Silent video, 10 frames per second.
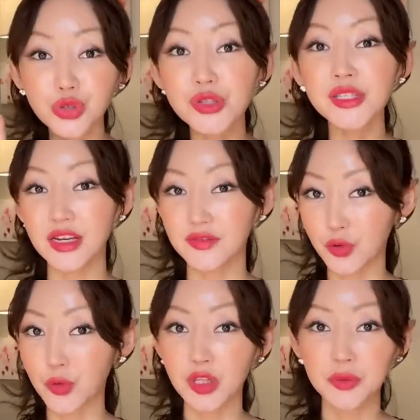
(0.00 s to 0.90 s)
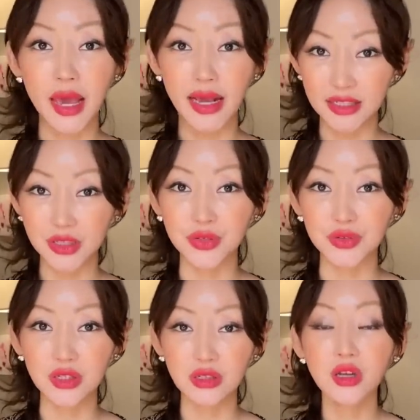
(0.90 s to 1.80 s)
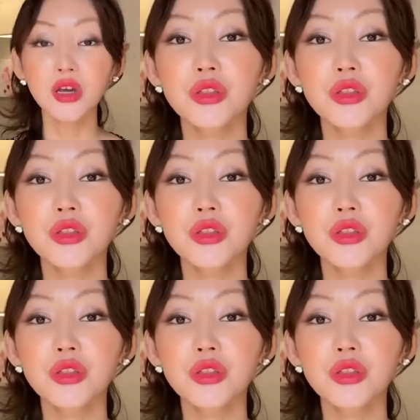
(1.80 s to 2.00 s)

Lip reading: yourself going to be executed,